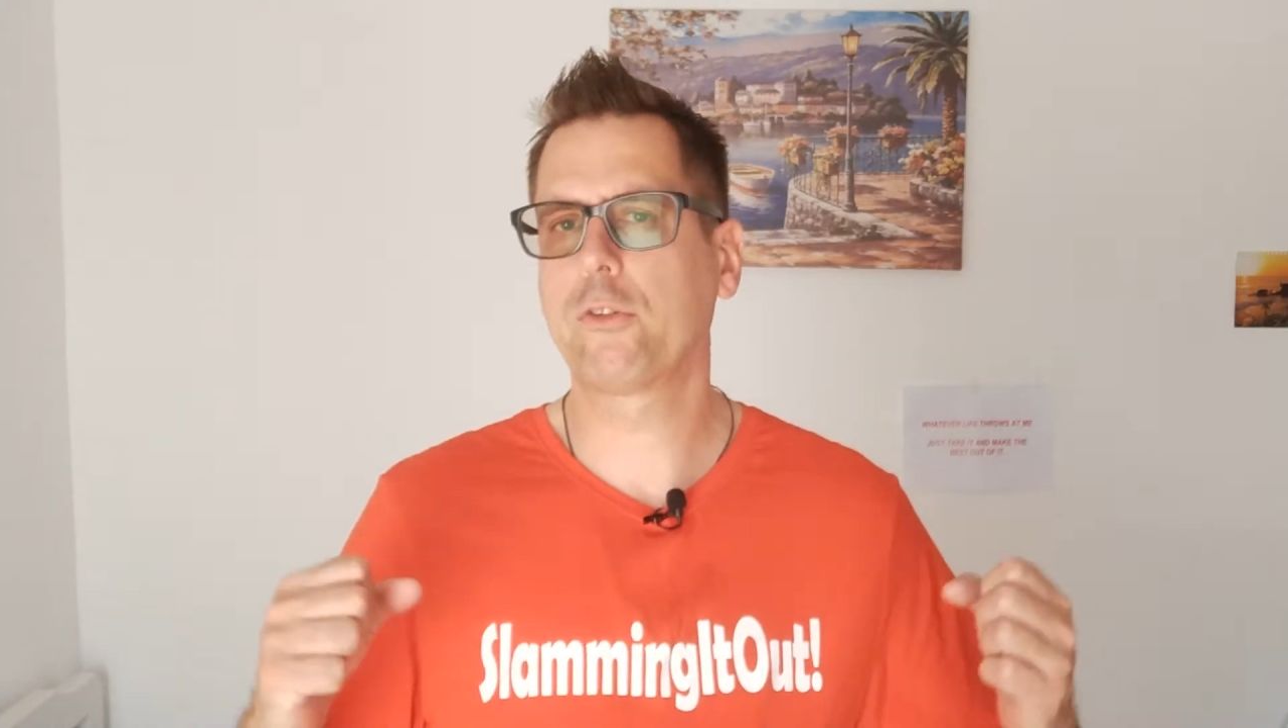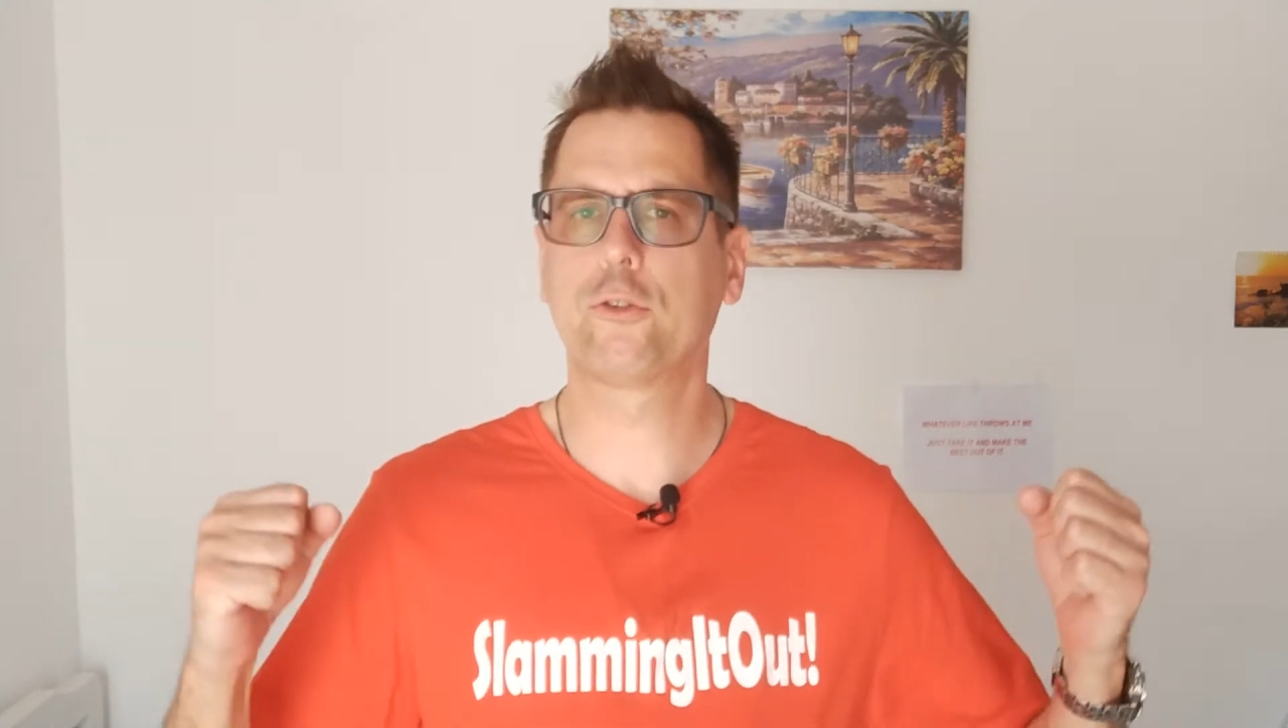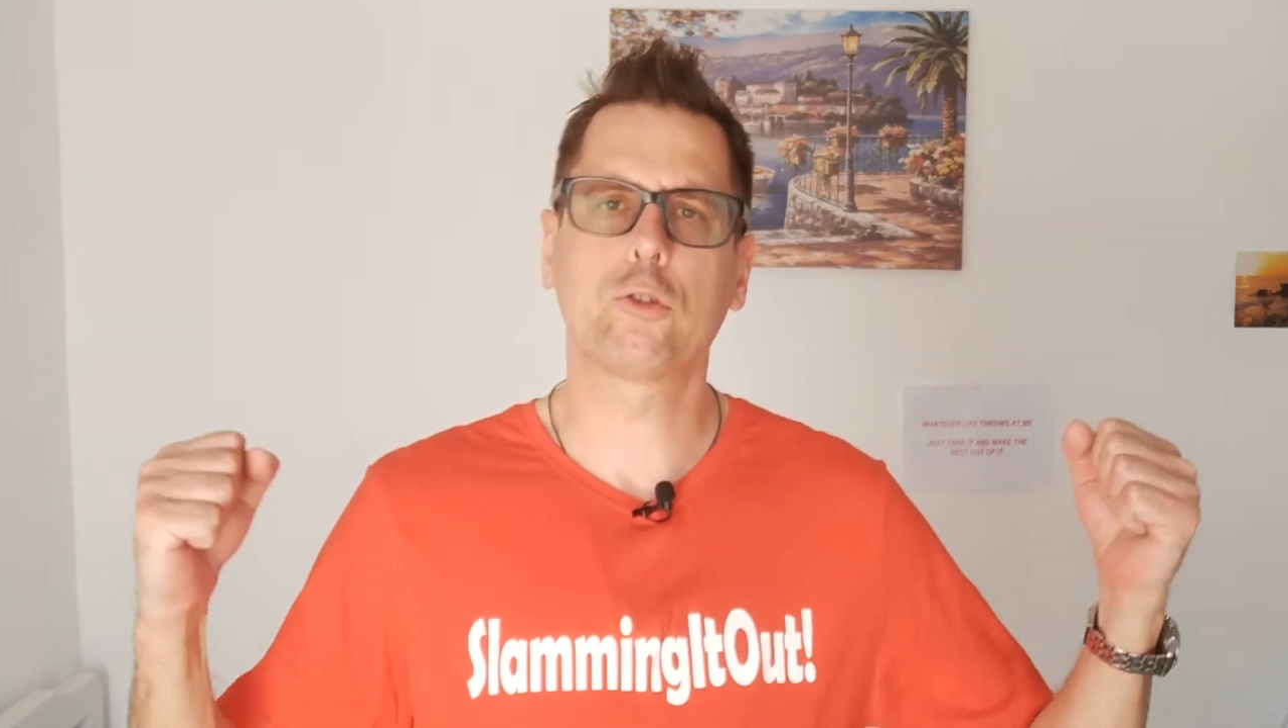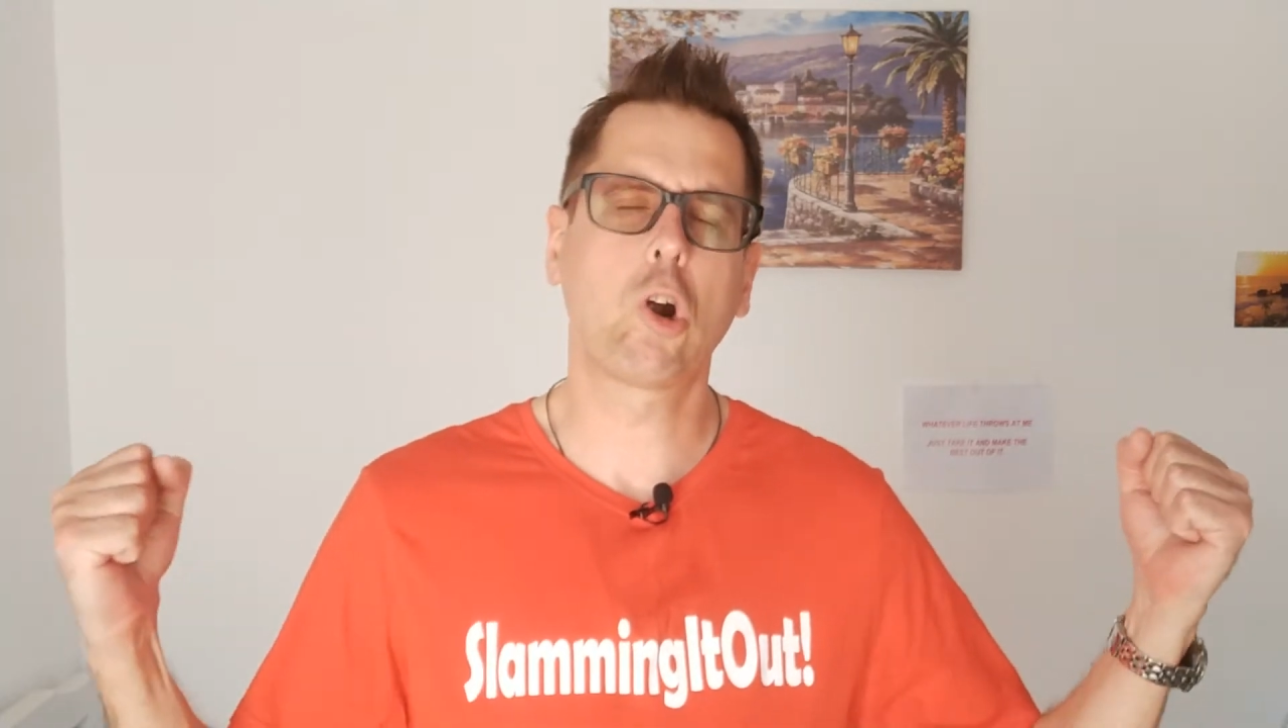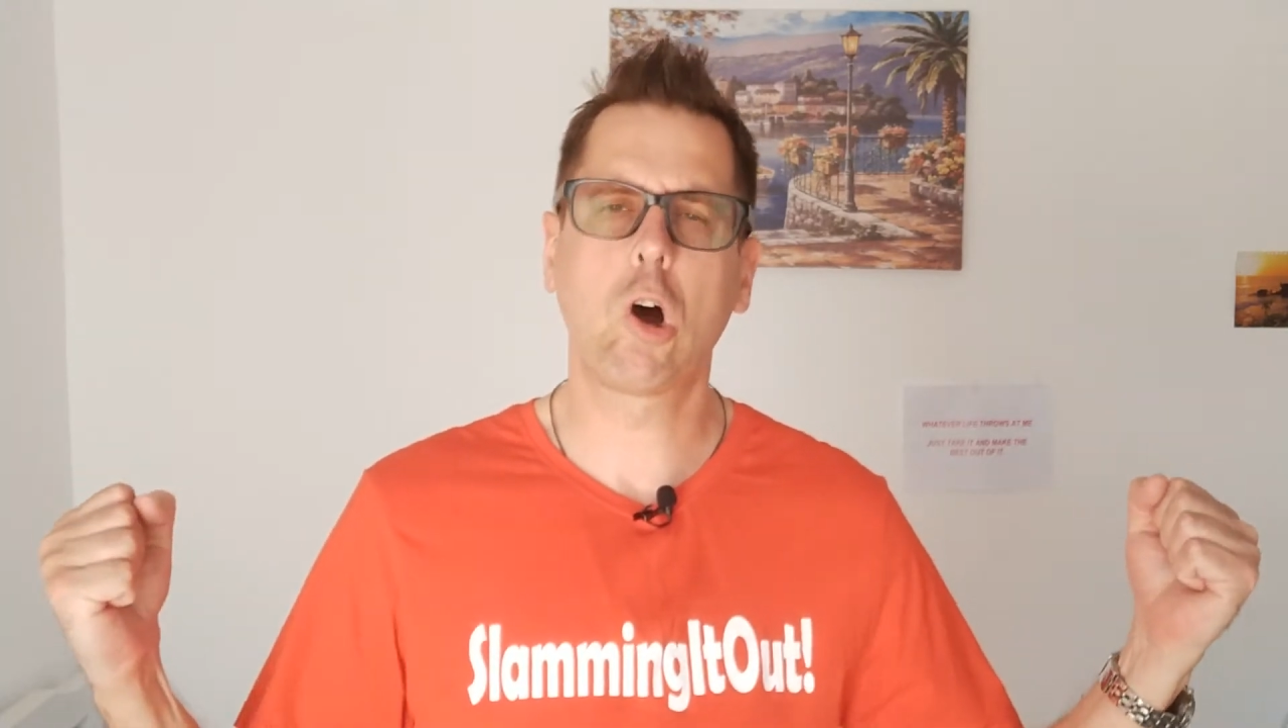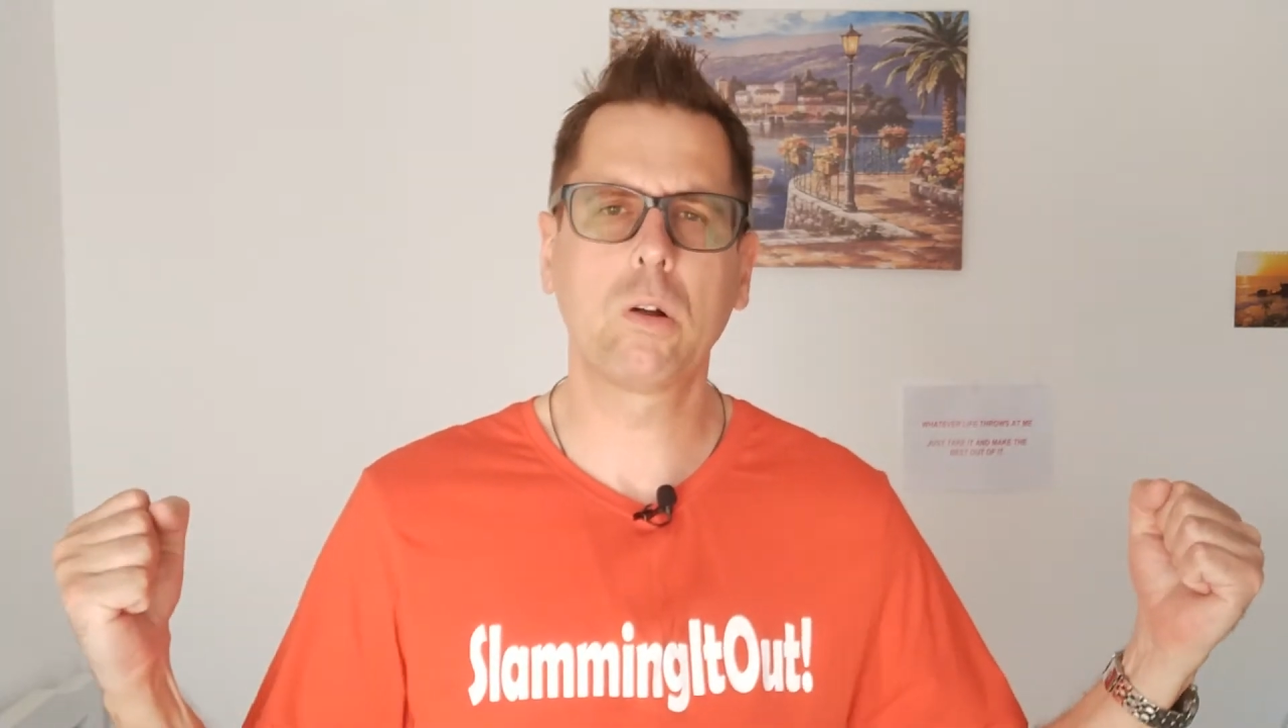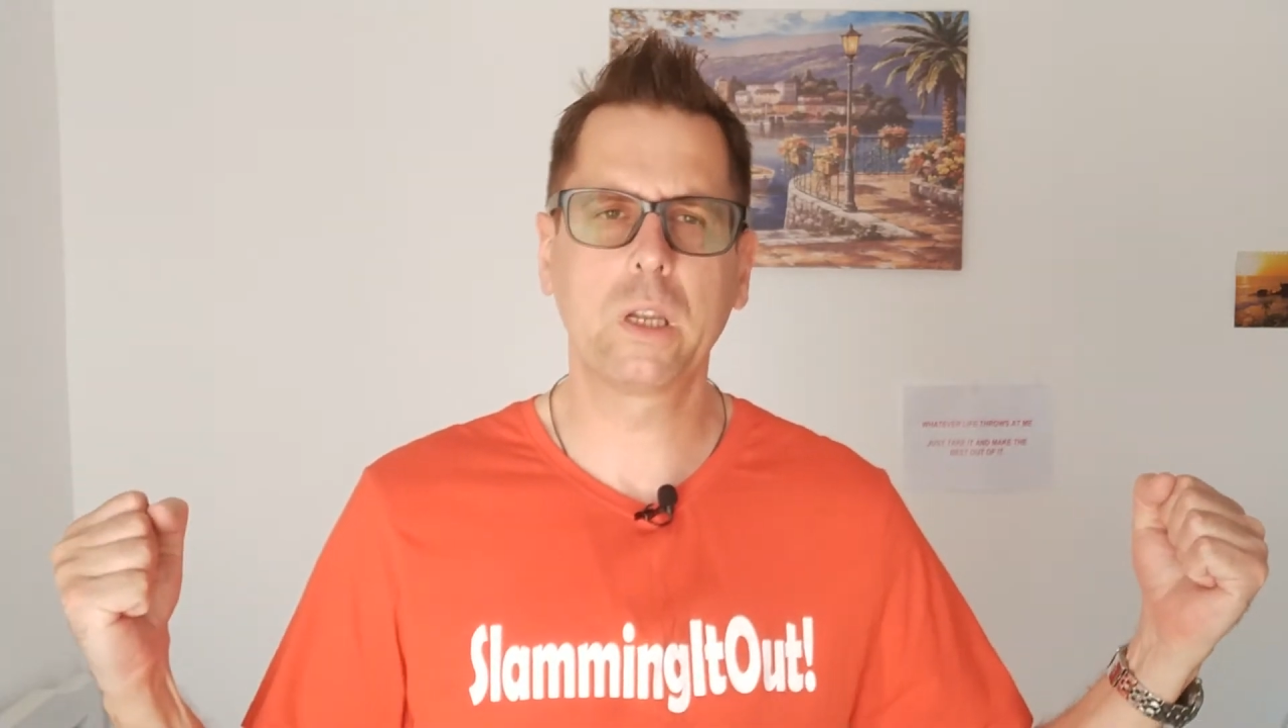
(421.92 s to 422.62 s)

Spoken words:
a strong